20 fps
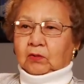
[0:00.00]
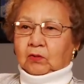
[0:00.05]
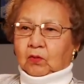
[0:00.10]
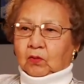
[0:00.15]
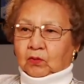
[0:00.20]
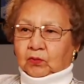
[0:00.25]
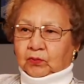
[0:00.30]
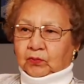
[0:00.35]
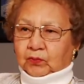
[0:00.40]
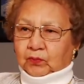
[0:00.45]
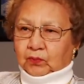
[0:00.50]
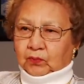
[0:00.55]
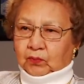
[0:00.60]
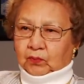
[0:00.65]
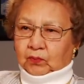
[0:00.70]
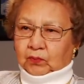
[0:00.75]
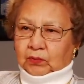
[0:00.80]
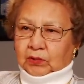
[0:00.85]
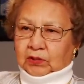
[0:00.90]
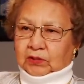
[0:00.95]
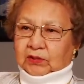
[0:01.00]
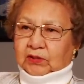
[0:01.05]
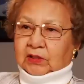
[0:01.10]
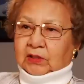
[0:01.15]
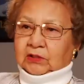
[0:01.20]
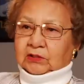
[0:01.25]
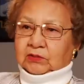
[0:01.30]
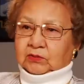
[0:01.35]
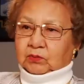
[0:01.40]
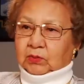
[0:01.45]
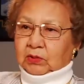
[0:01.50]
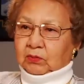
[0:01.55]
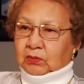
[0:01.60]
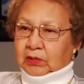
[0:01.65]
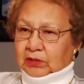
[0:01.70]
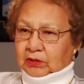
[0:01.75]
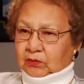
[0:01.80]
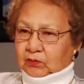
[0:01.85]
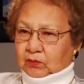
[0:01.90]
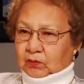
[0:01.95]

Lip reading: go through the things we went